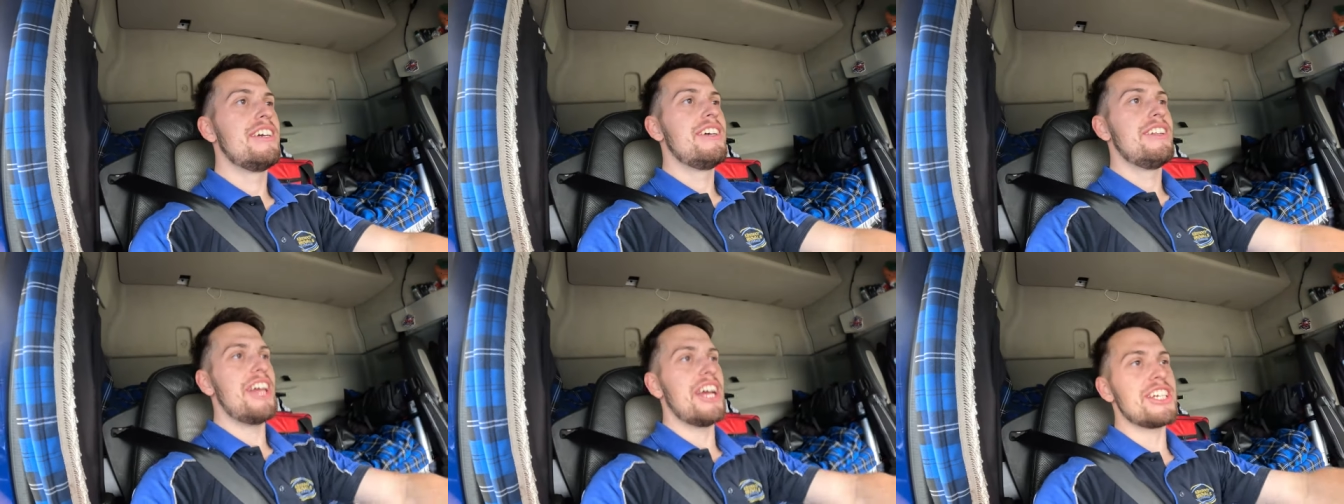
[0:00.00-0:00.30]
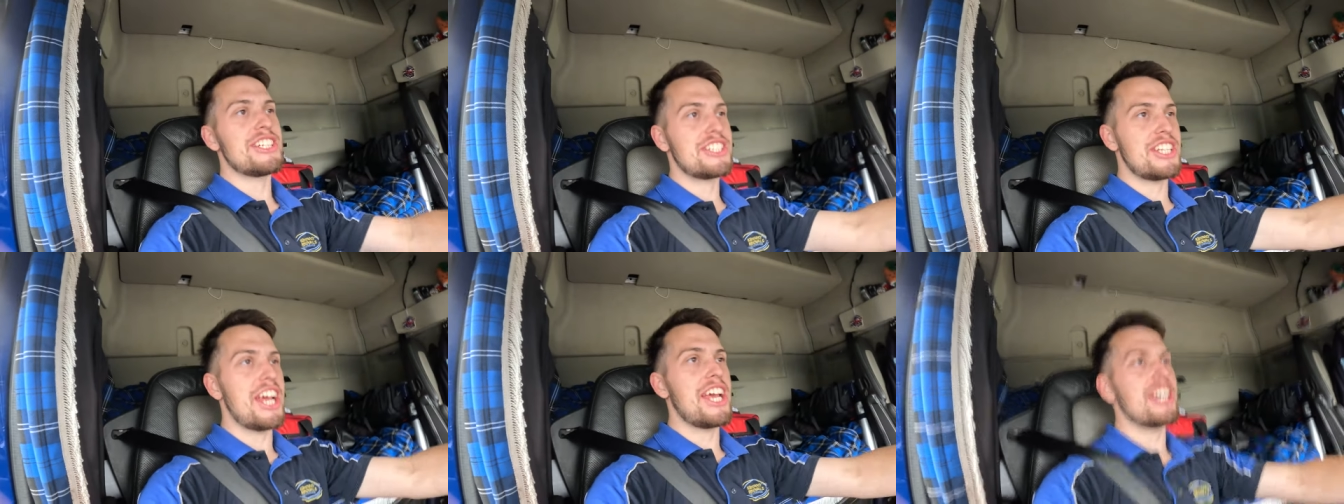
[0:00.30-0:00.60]

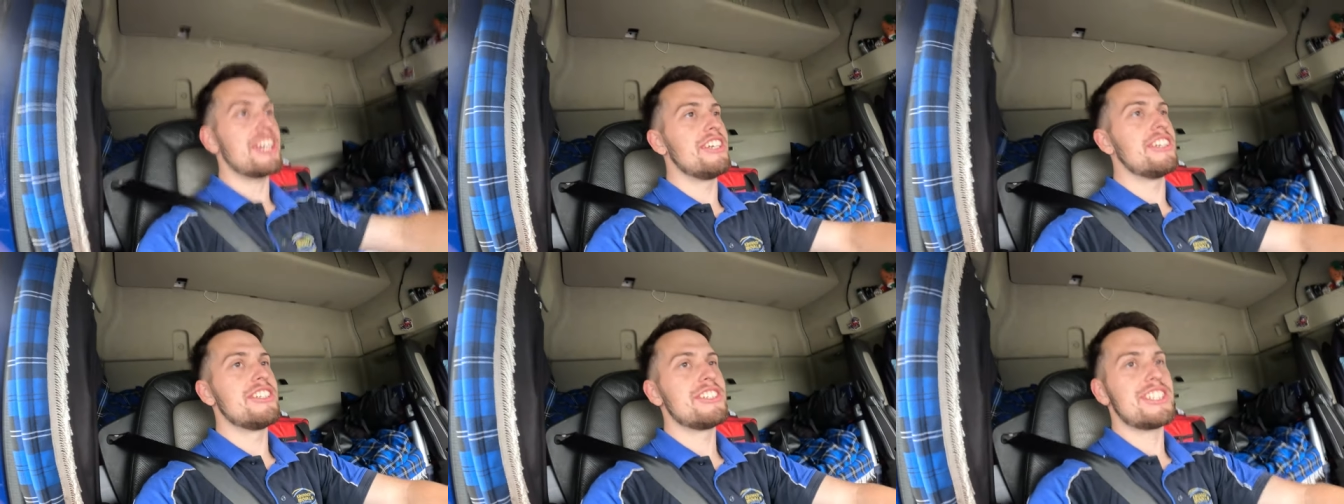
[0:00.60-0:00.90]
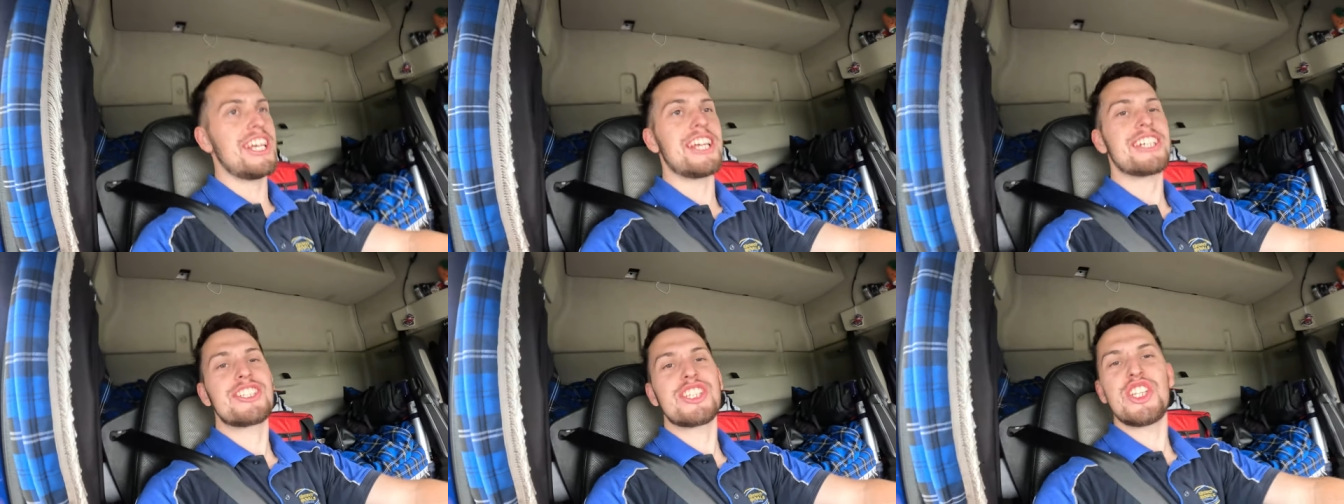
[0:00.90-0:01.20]
This thing
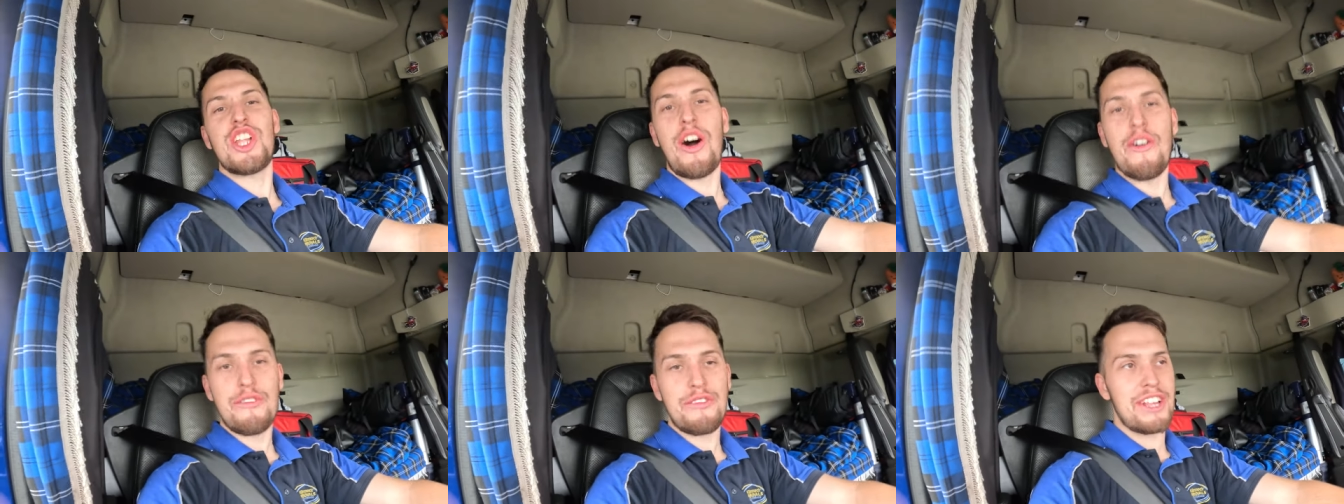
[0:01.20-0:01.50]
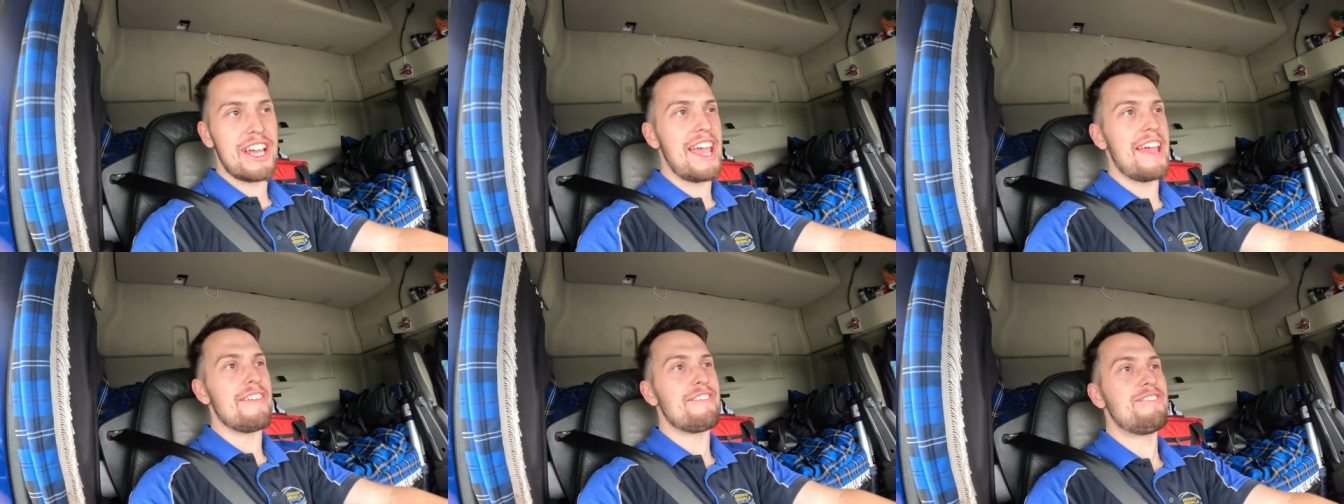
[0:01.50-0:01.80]
sits
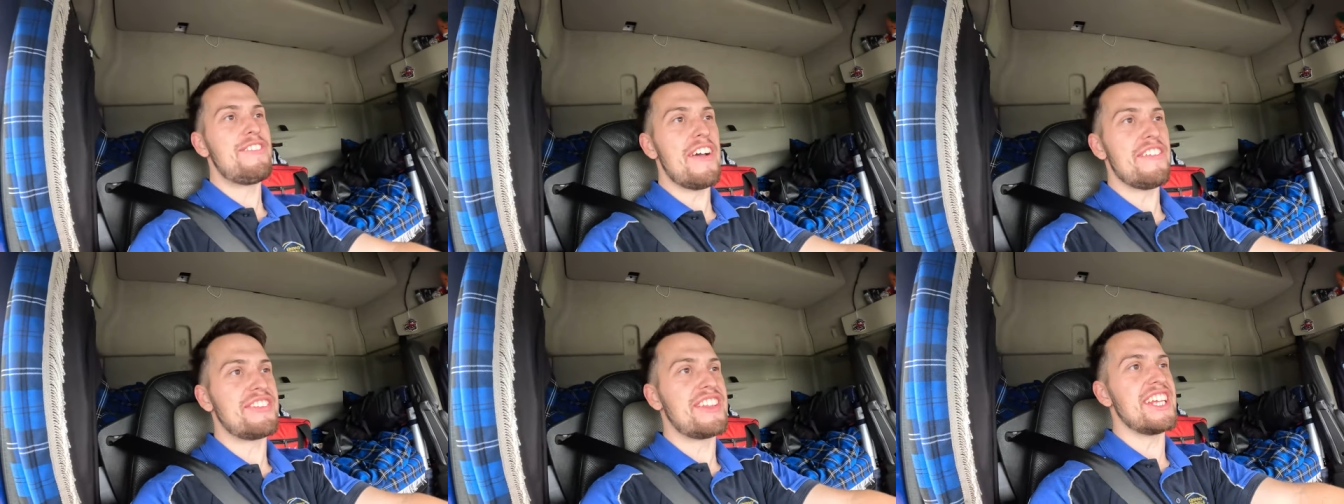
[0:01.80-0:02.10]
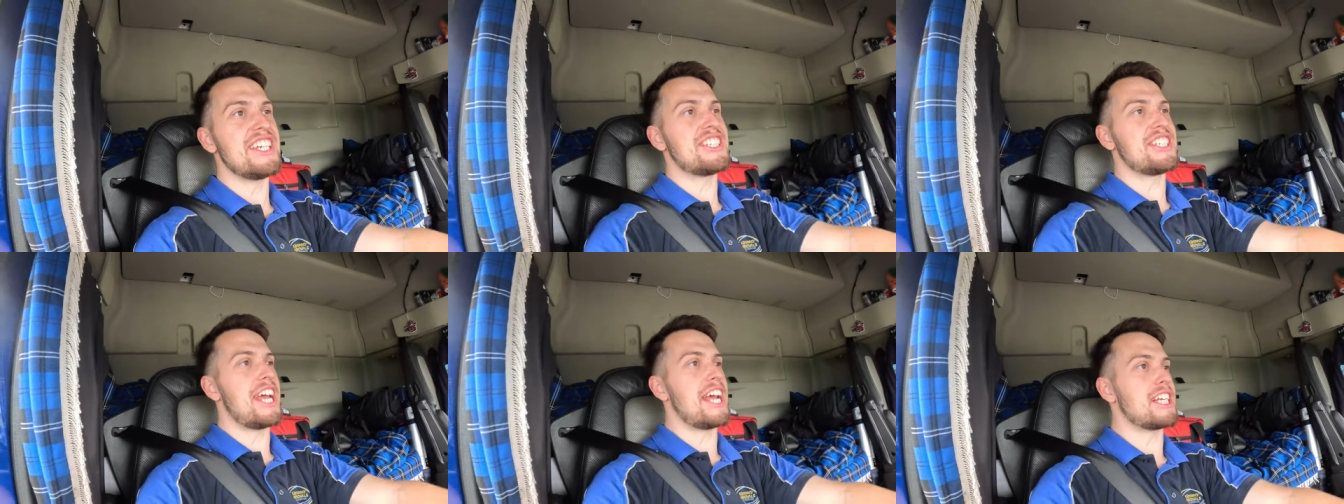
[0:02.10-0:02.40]
lovely at
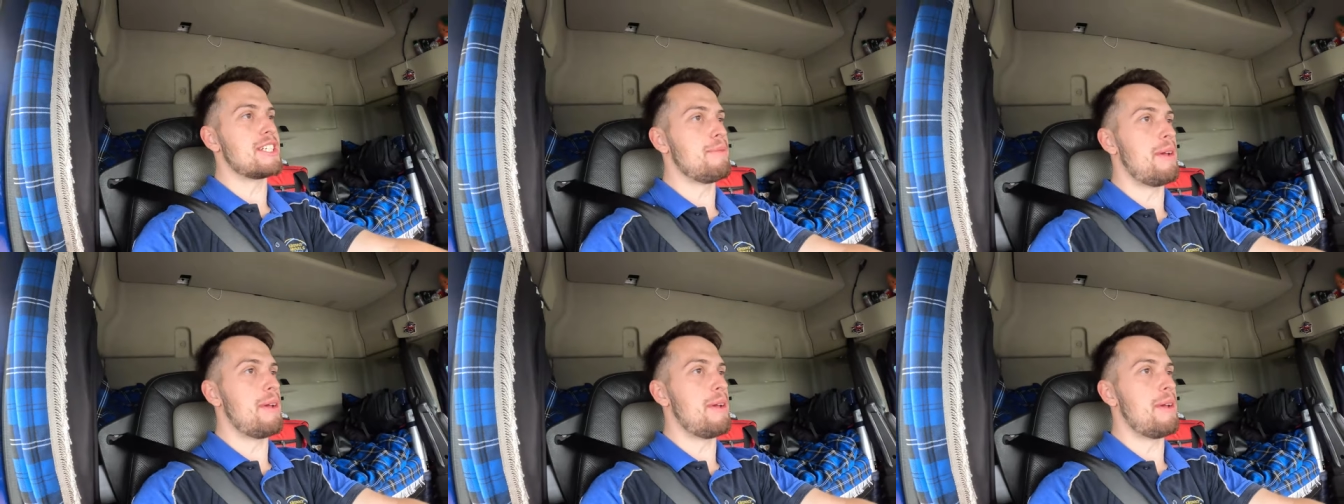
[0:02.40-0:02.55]
56